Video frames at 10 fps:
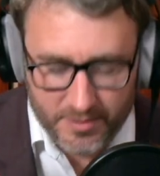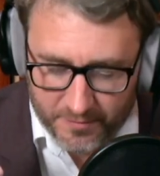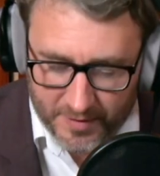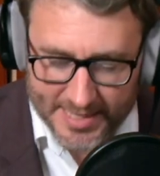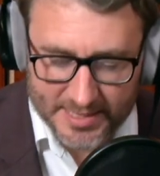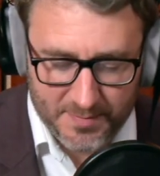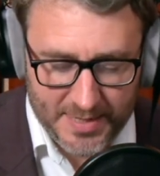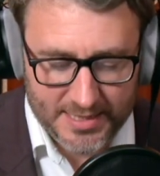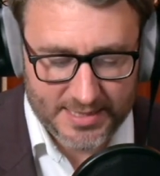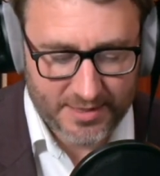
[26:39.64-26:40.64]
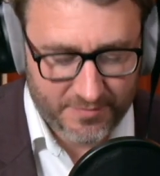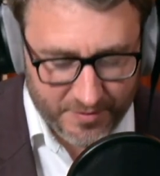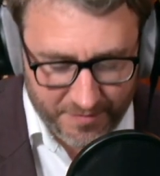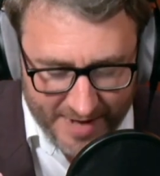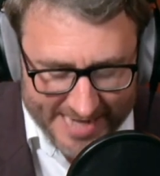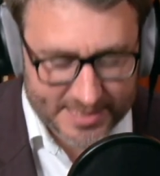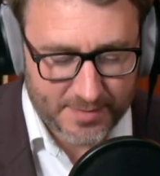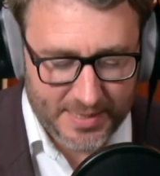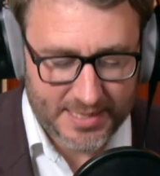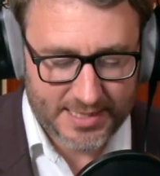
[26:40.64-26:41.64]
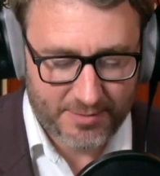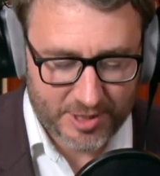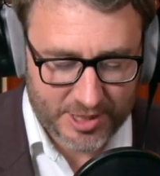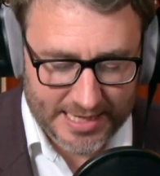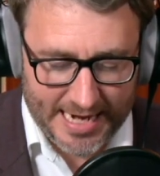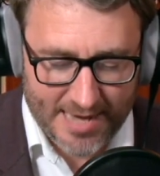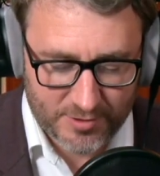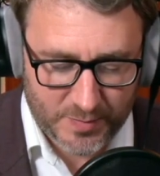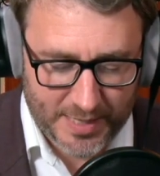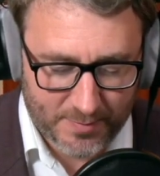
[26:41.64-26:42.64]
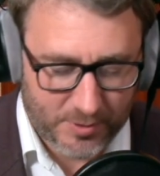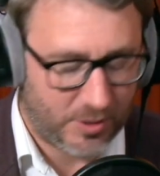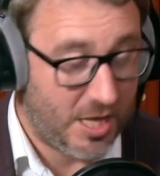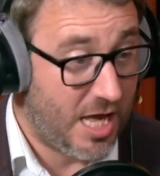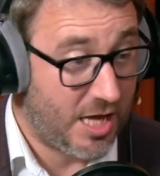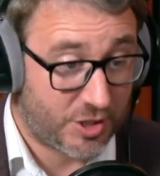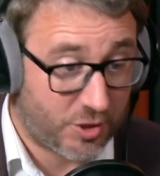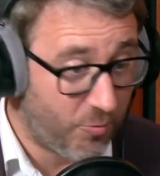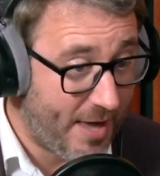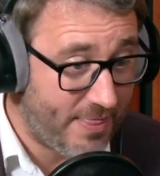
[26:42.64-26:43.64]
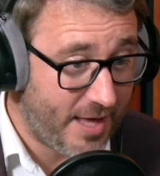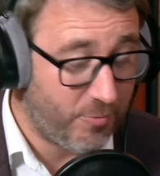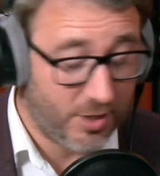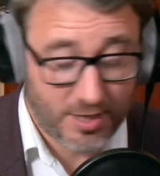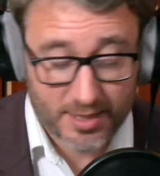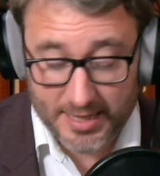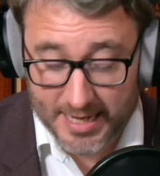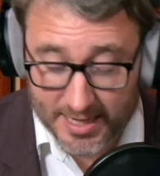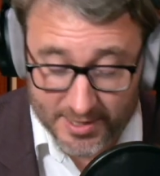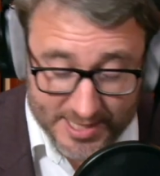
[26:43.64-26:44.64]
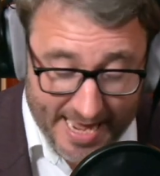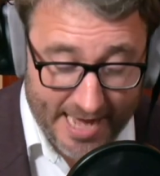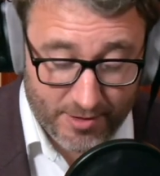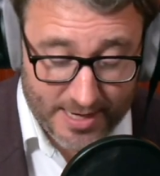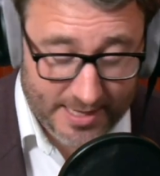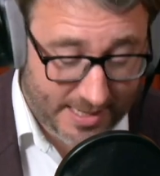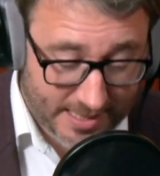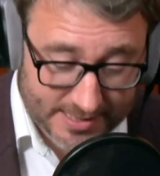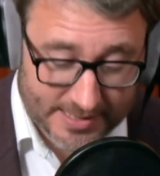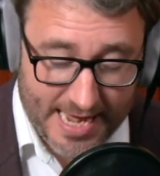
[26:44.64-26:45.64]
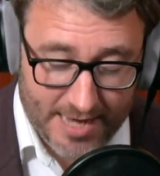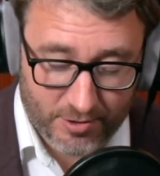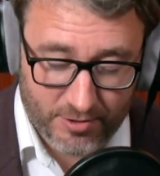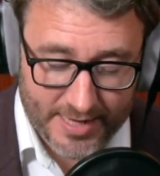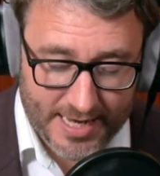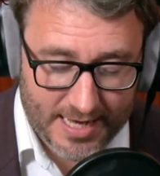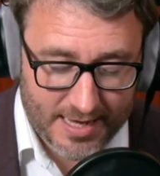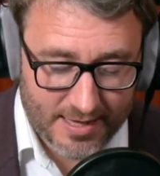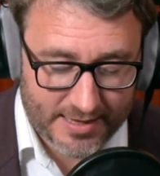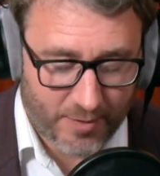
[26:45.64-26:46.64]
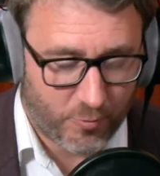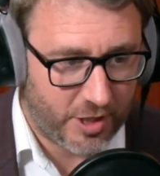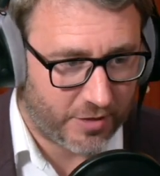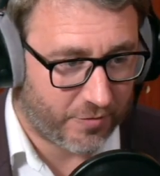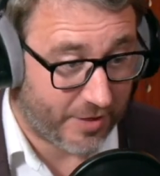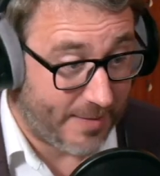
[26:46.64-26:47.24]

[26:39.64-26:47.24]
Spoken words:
flexibility, the flexibility which it allows people as to when they work and to how and as to how long they work for. An